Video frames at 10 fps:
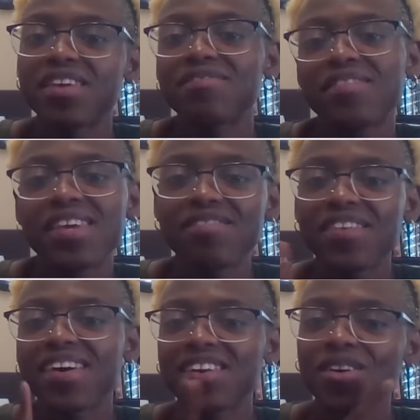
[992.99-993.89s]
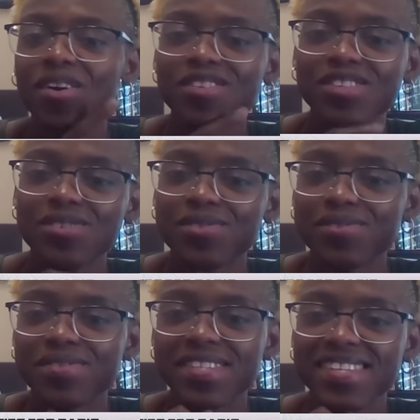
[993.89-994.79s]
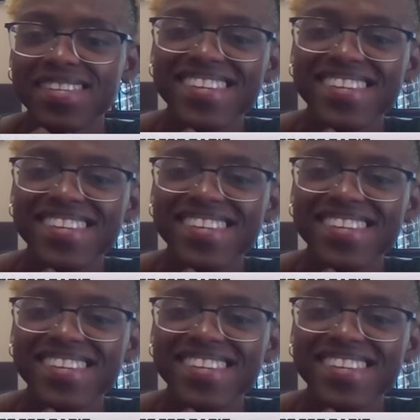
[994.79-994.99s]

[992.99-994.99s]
if, and it's been I a pleasure speaking with you.